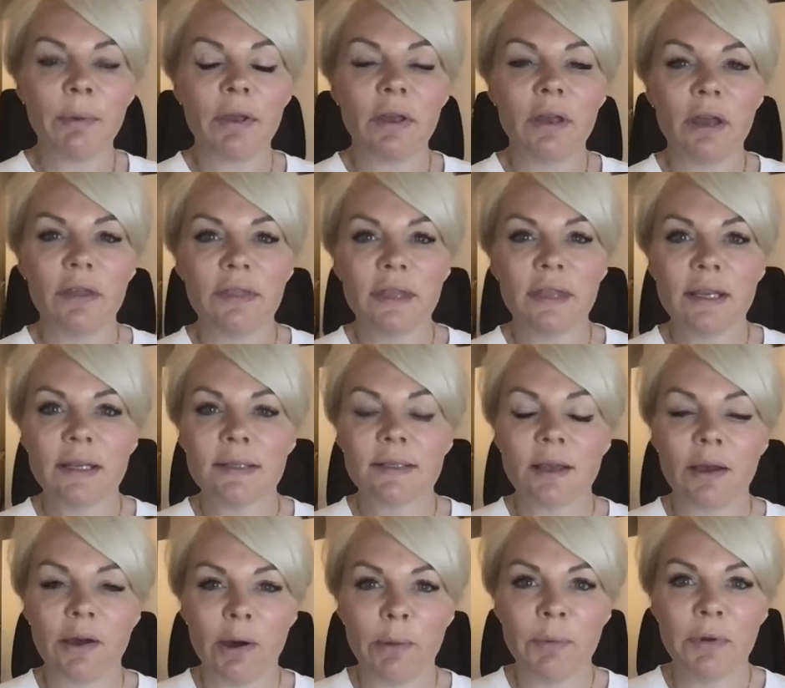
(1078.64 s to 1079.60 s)
things
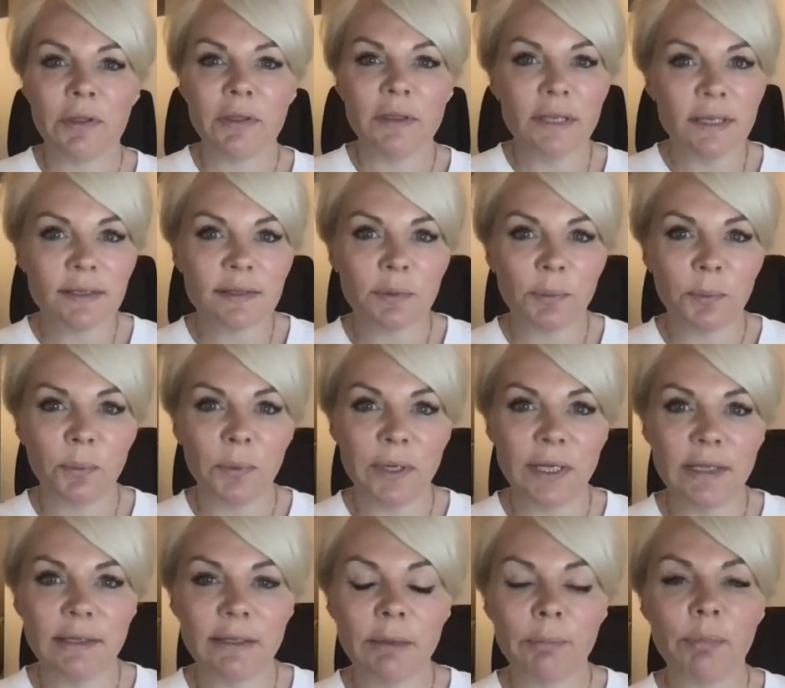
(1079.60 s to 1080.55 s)
up this
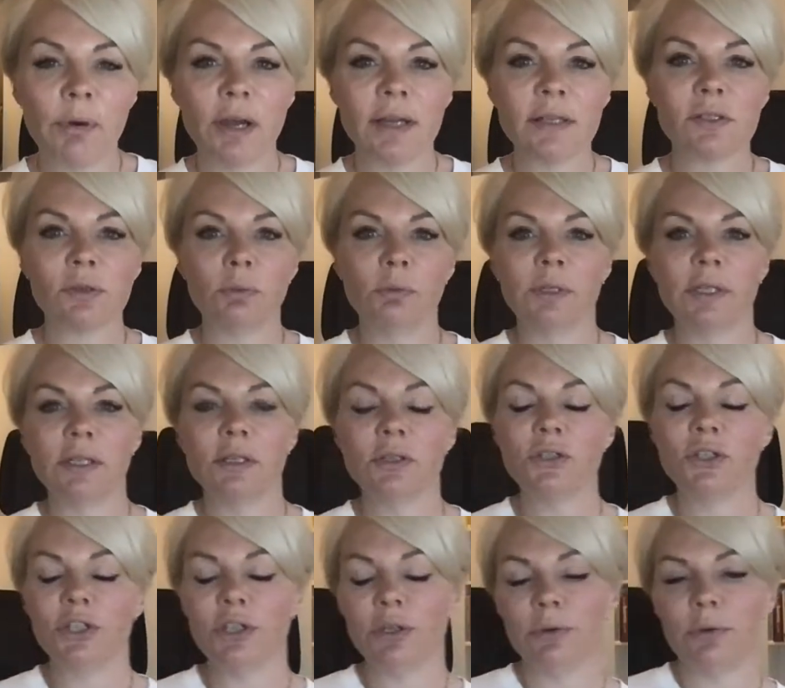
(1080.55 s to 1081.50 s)
week by talking
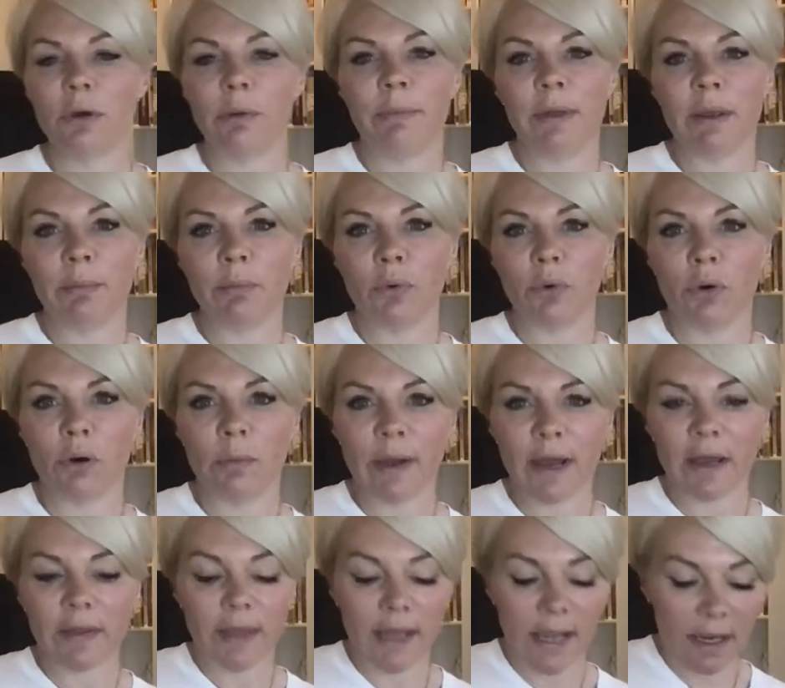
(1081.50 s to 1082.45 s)
to you a bit more
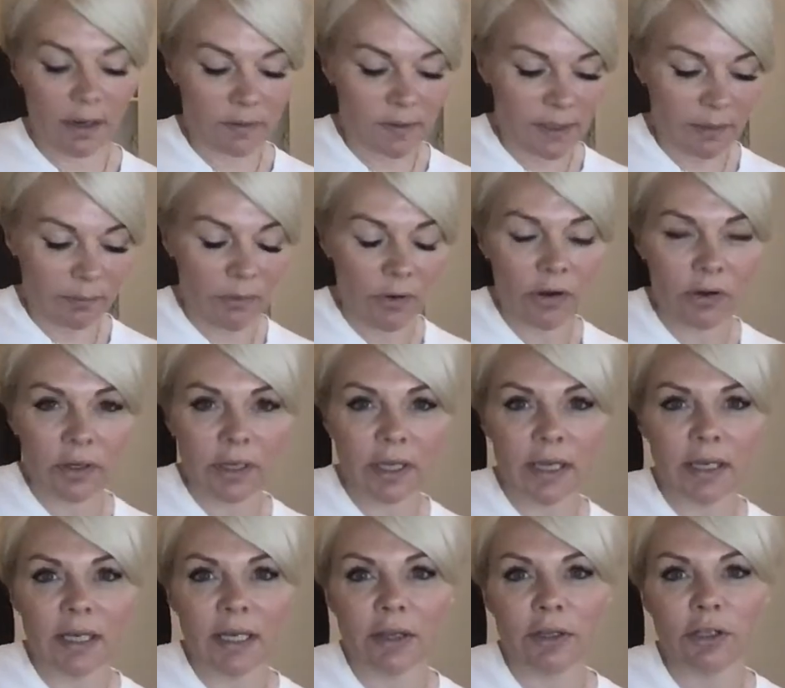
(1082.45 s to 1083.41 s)
about the housing
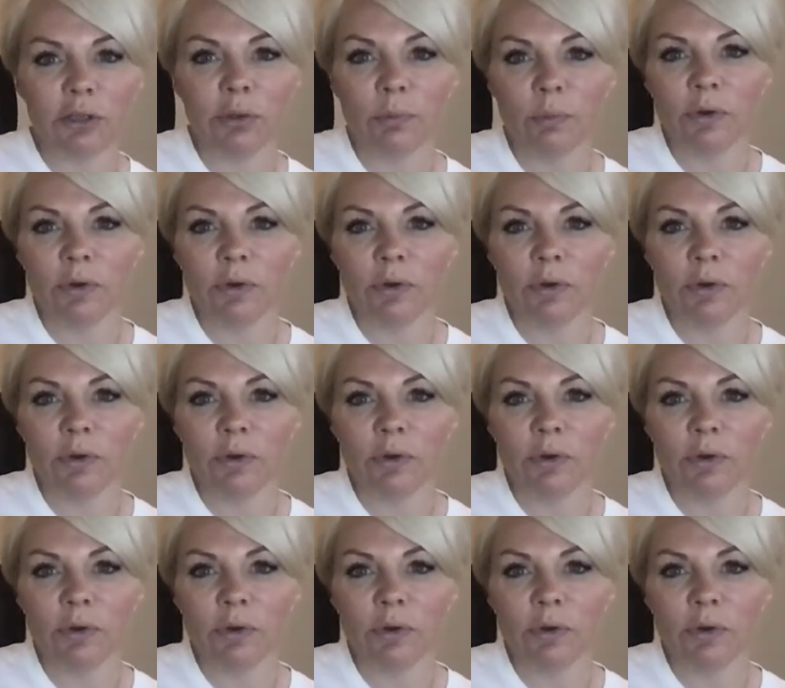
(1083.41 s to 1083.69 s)
market. Now, you will